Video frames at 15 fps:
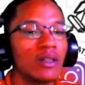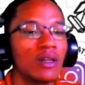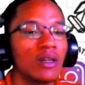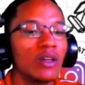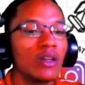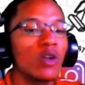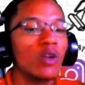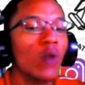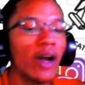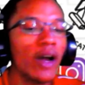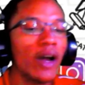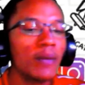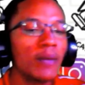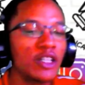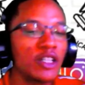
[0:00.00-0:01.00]
Now, why am
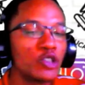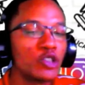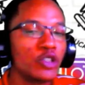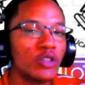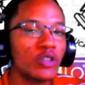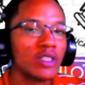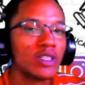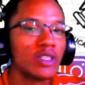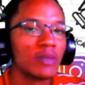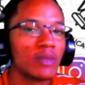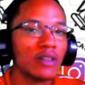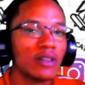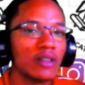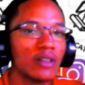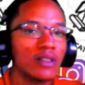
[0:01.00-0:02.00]
I showing you this
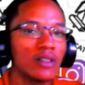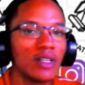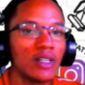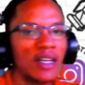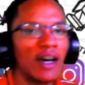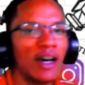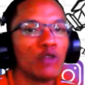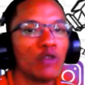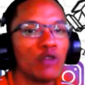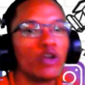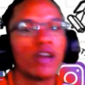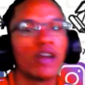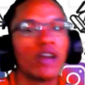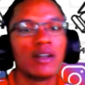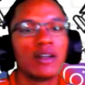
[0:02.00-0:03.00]
method? I've
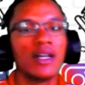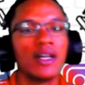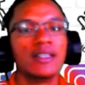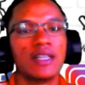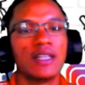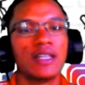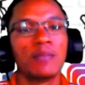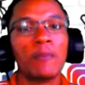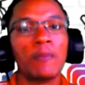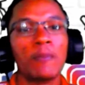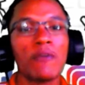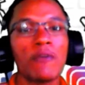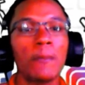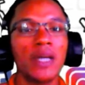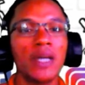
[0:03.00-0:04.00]
recognized that for
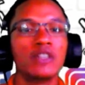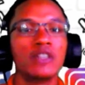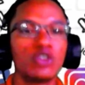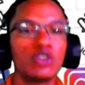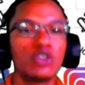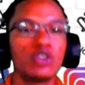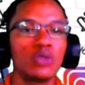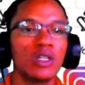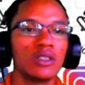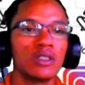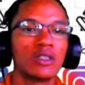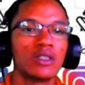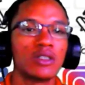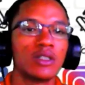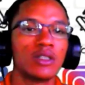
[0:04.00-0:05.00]
many students,
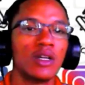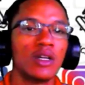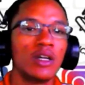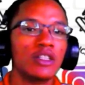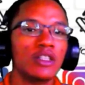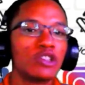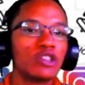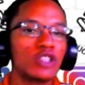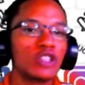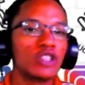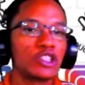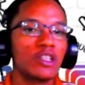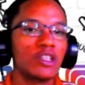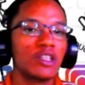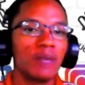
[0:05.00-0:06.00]
the traditional
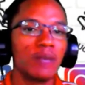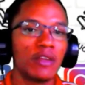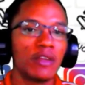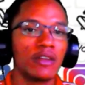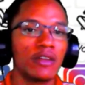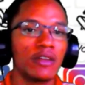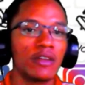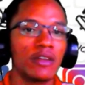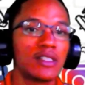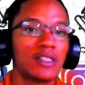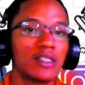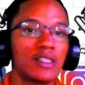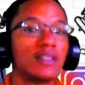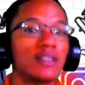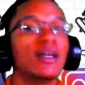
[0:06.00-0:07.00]
methods
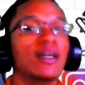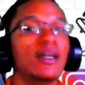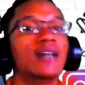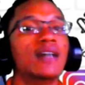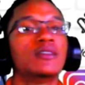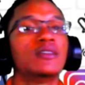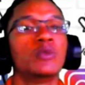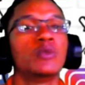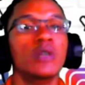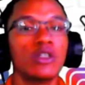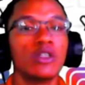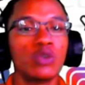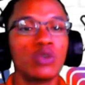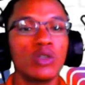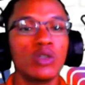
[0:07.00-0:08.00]
that we are
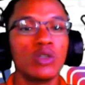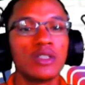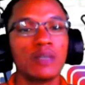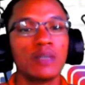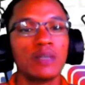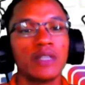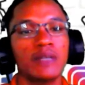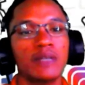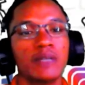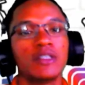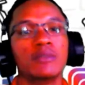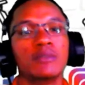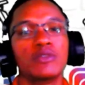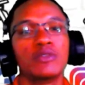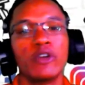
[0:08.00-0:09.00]
taught sometimes can be
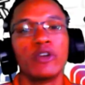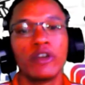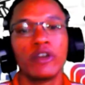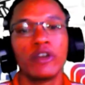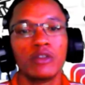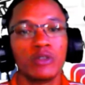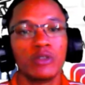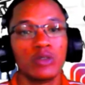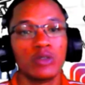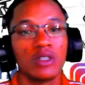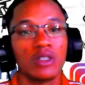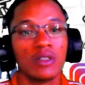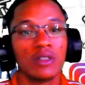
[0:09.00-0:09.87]
very confusing.